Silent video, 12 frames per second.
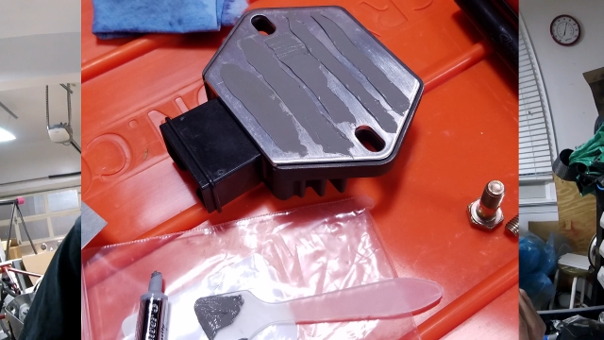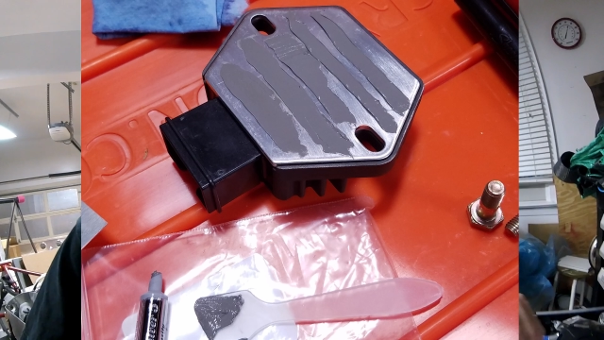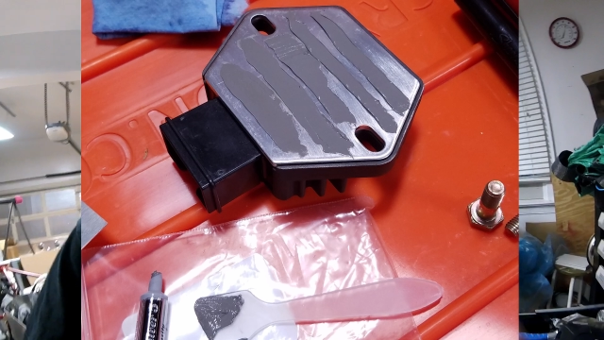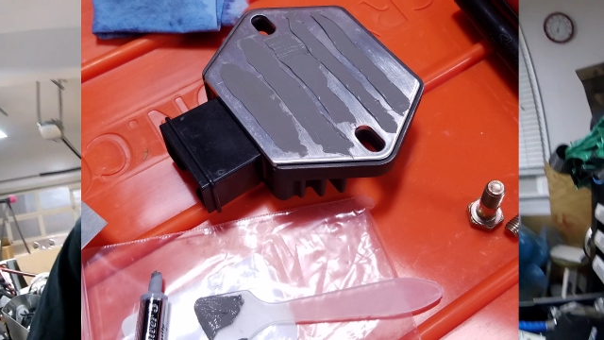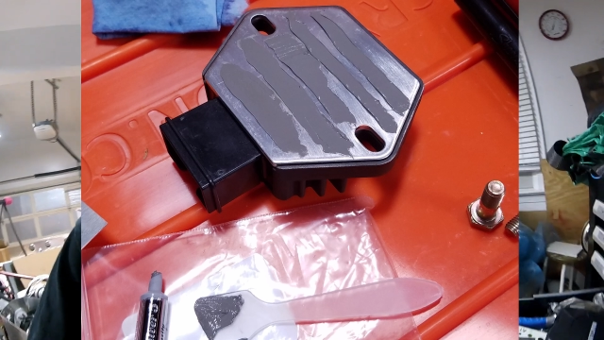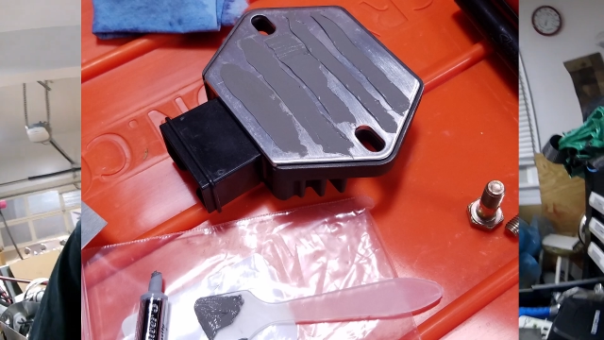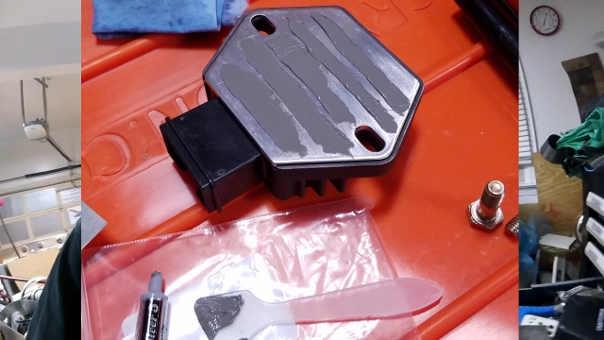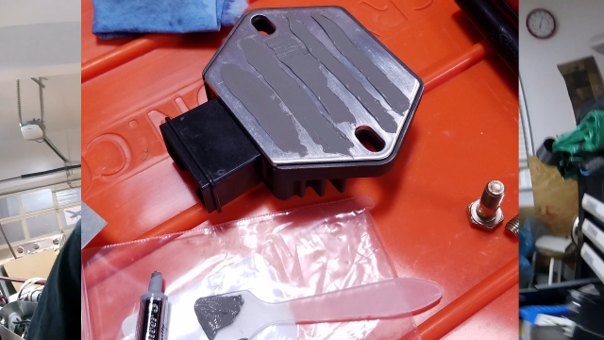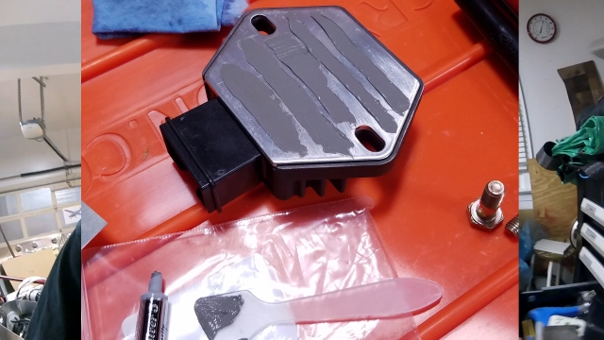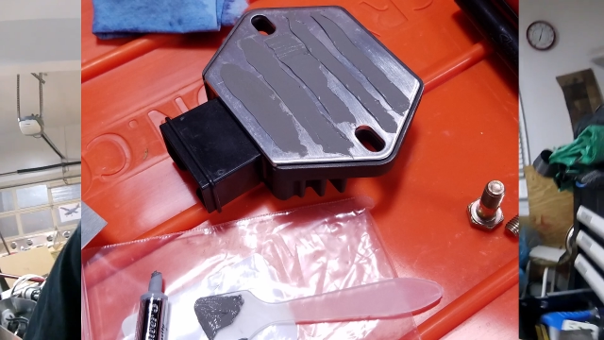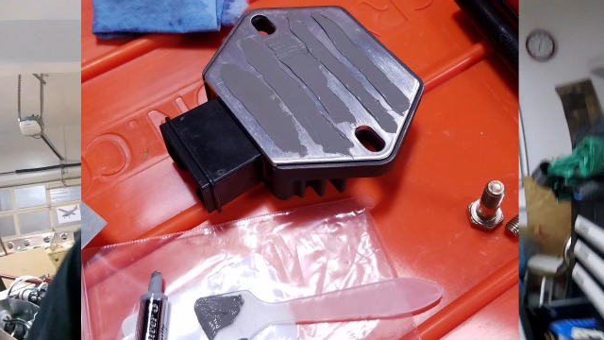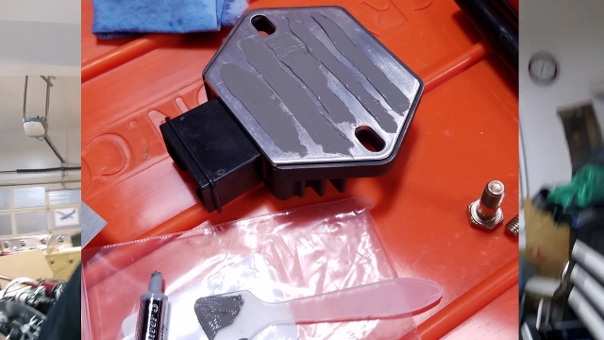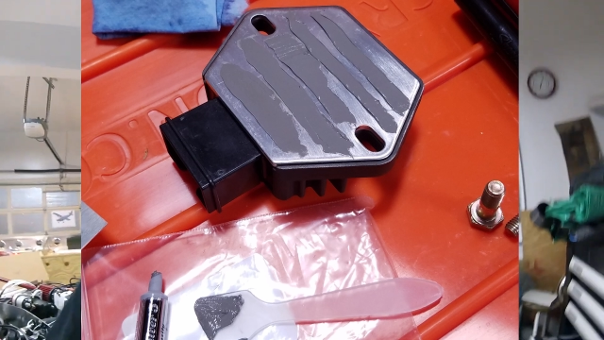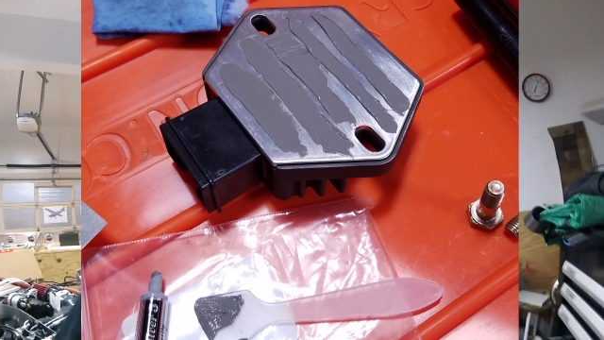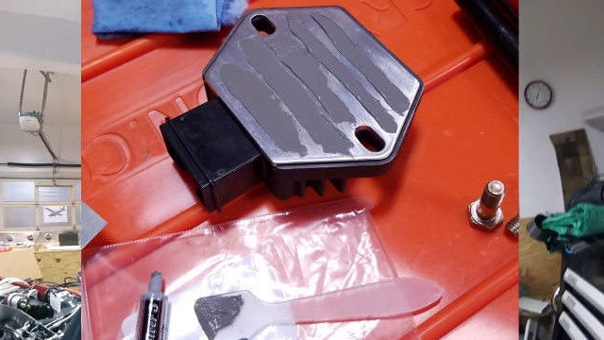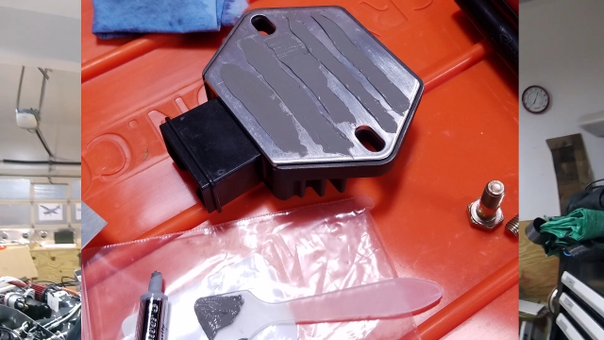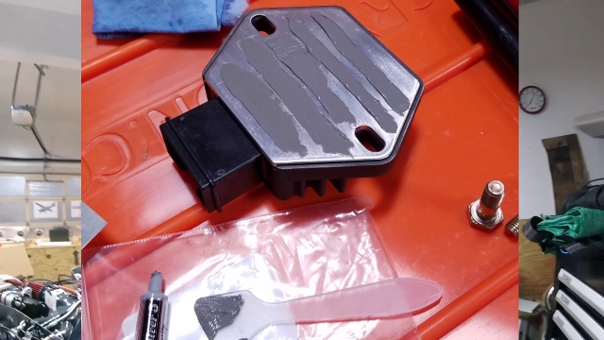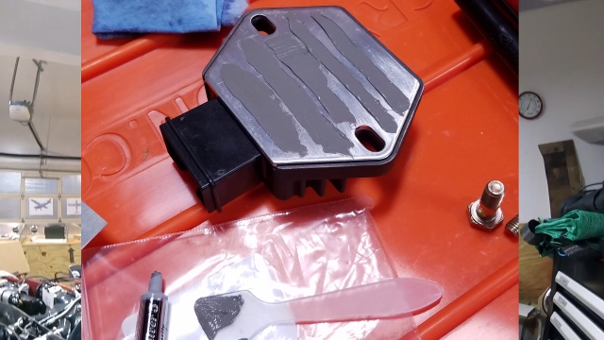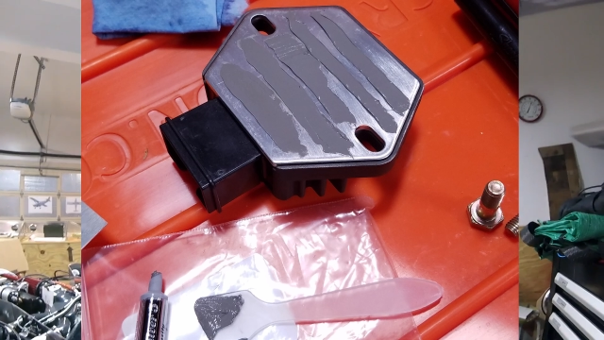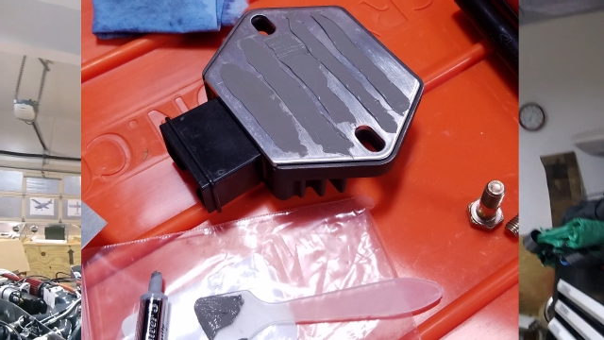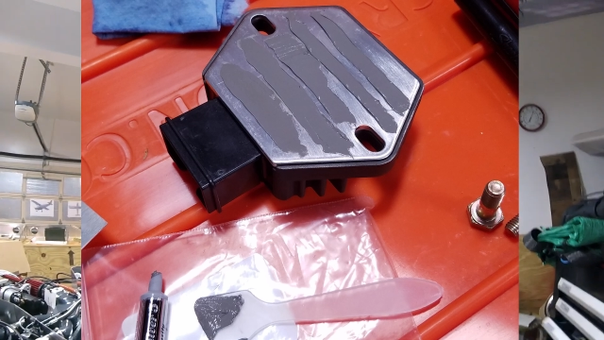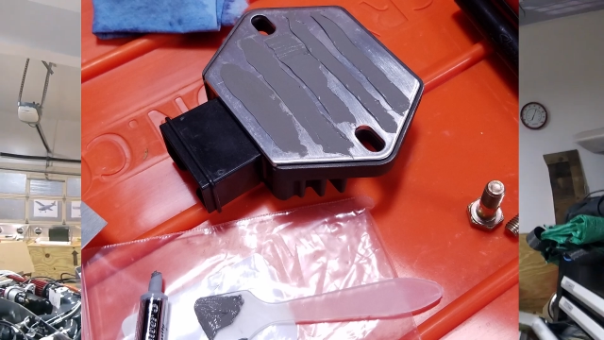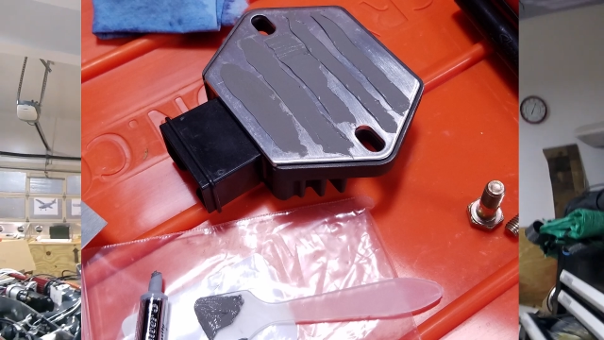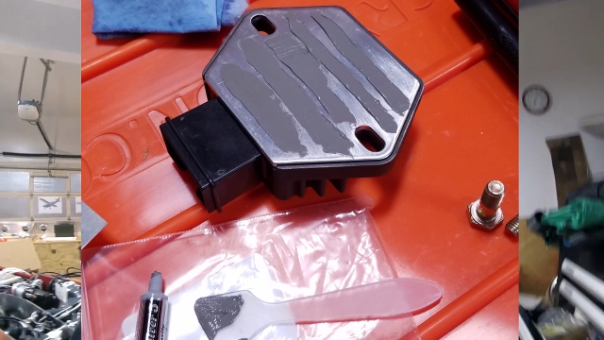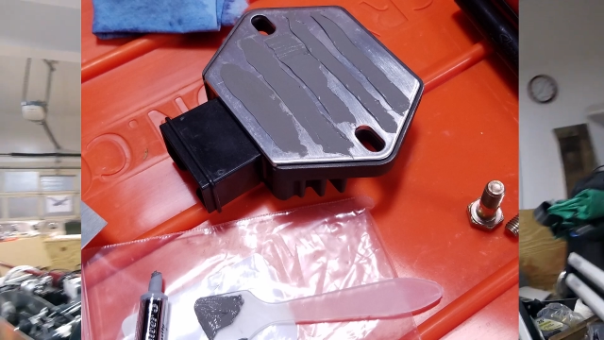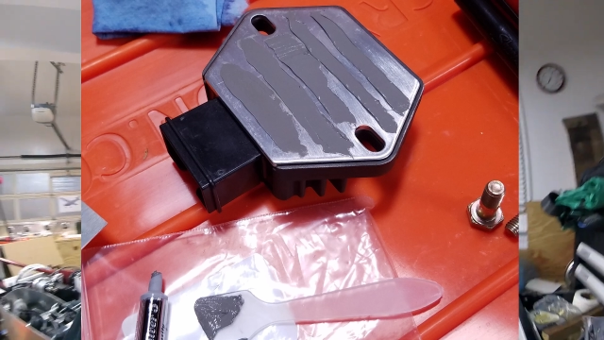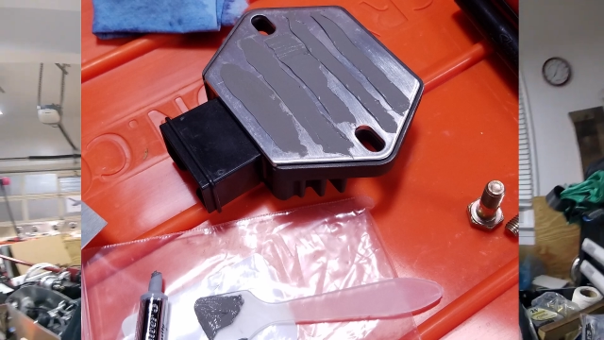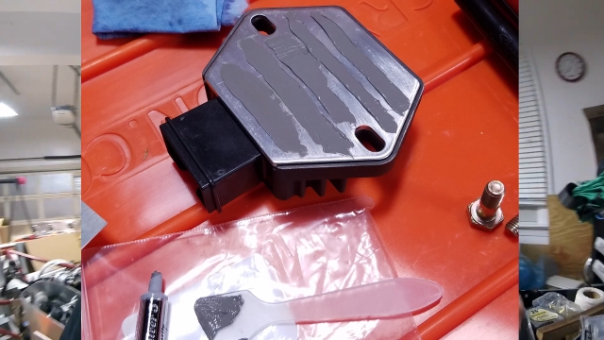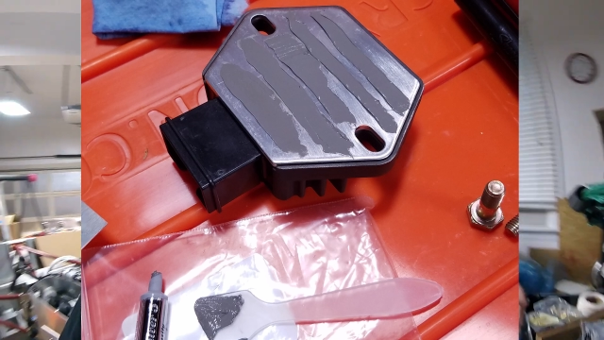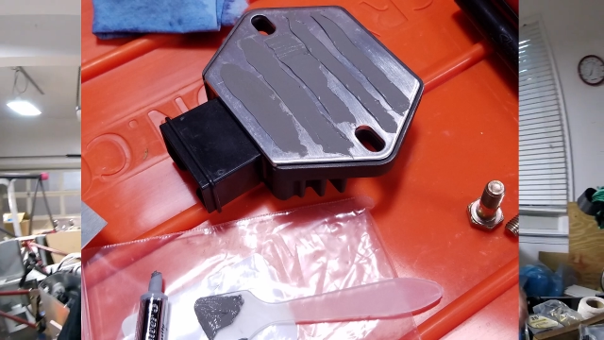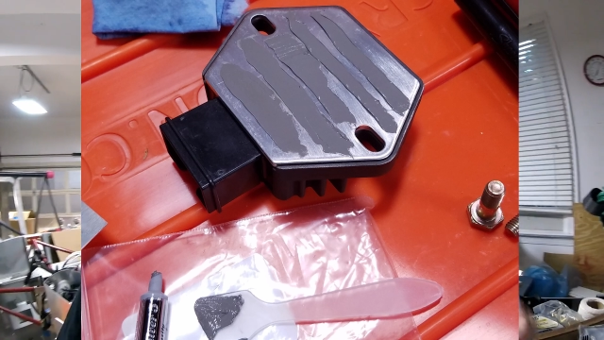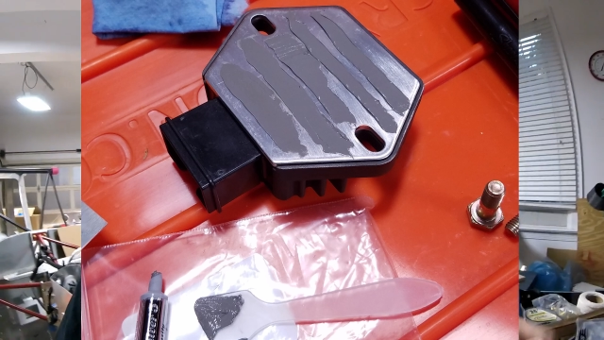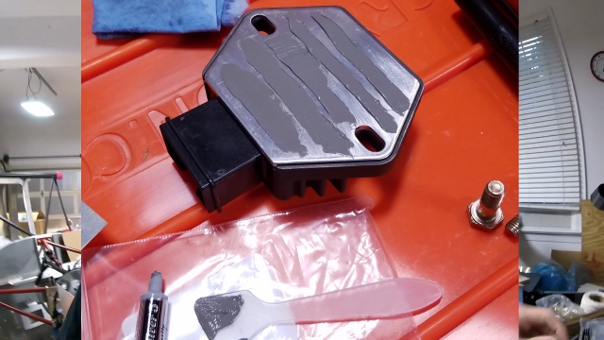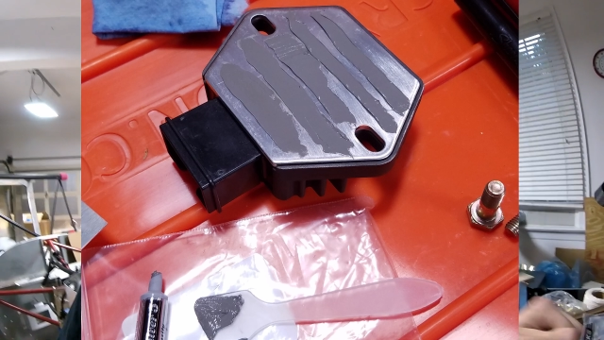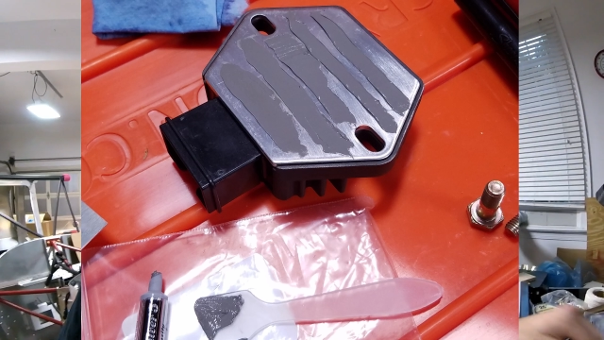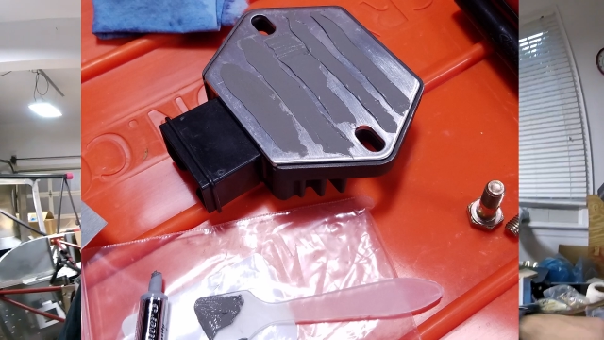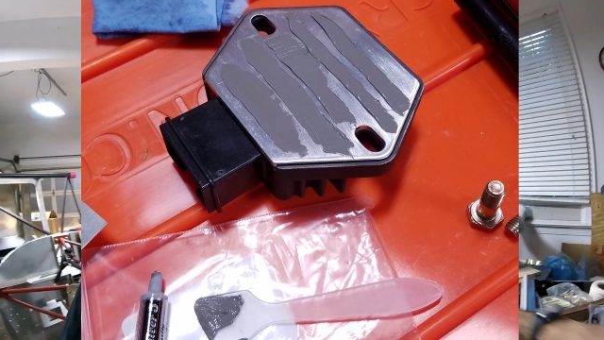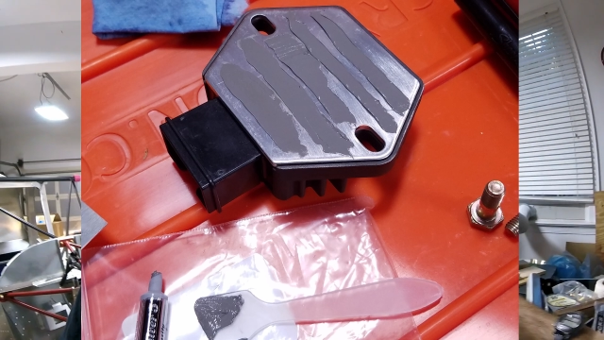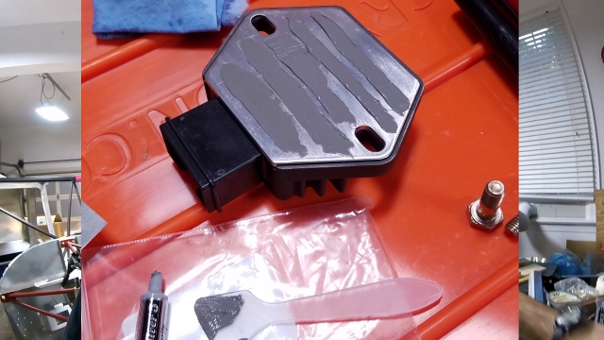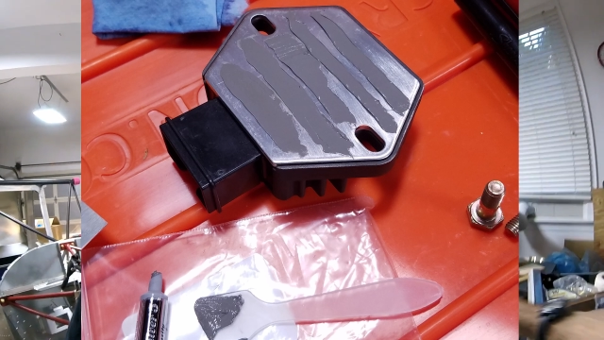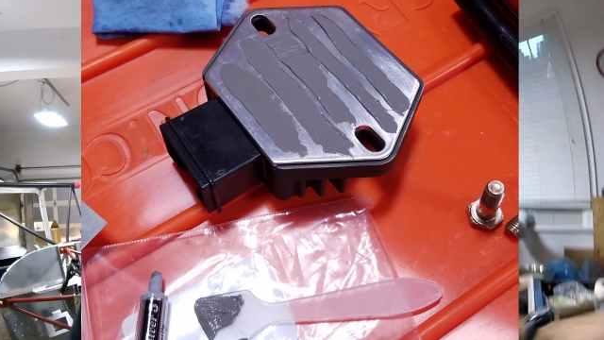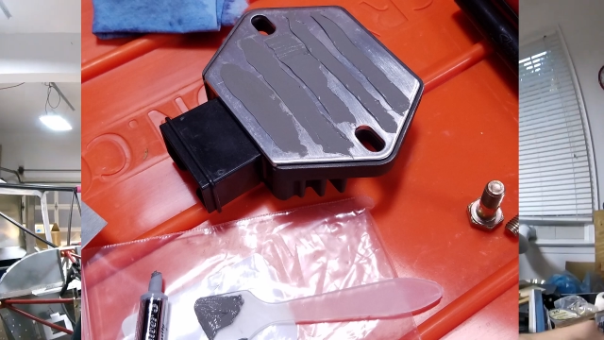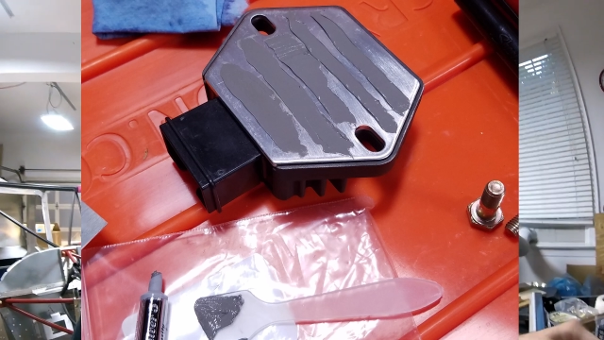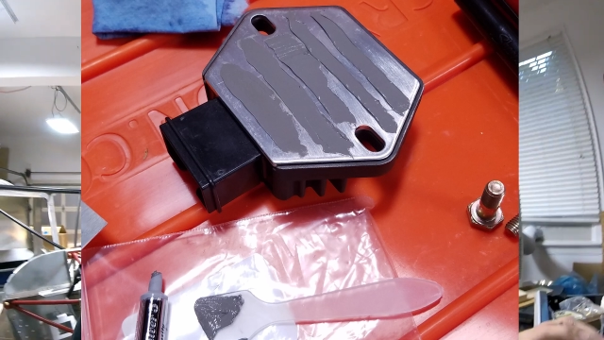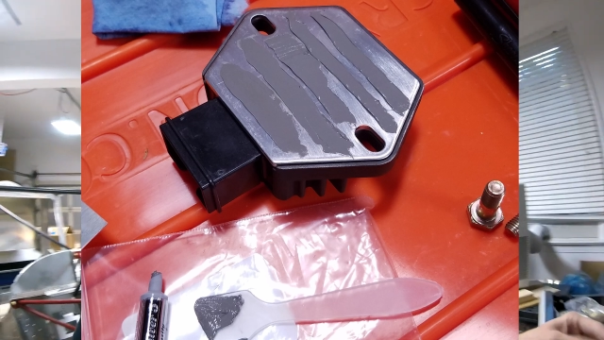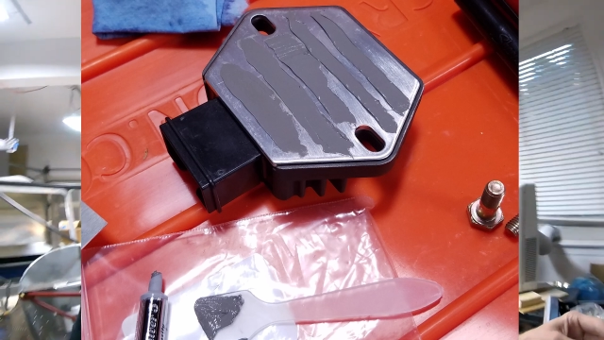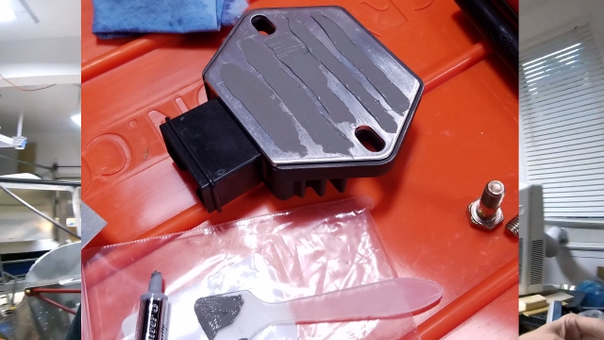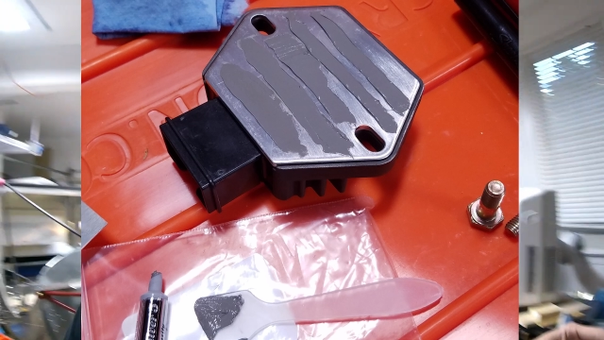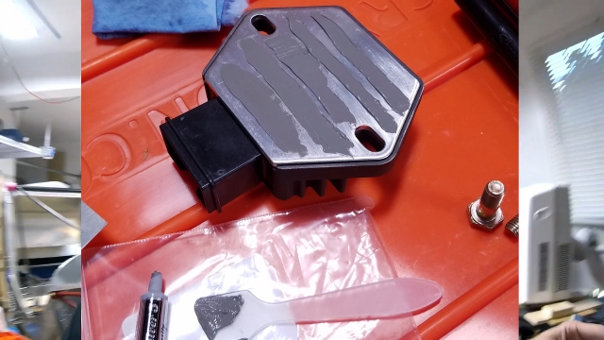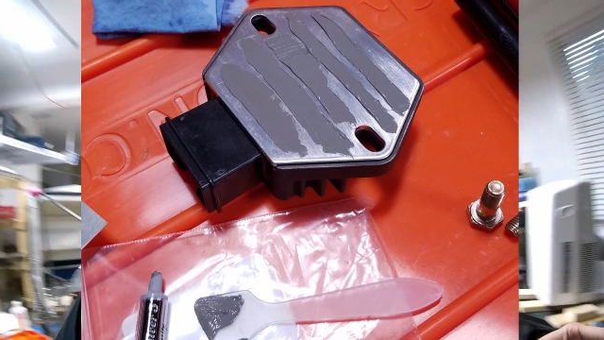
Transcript: [unreadable: no face in view]